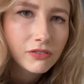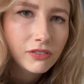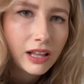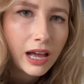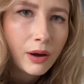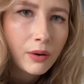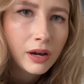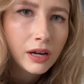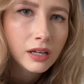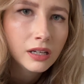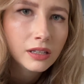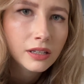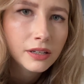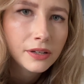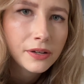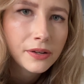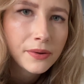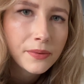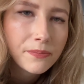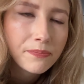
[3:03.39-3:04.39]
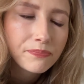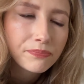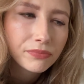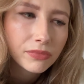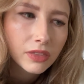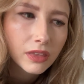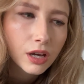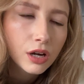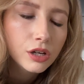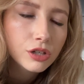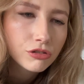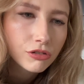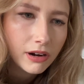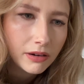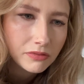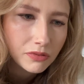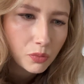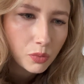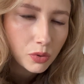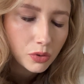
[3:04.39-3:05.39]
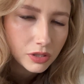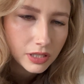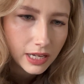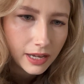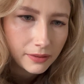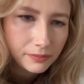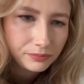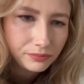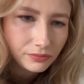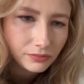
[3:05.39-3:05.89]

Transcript: flour, 100 grams of water.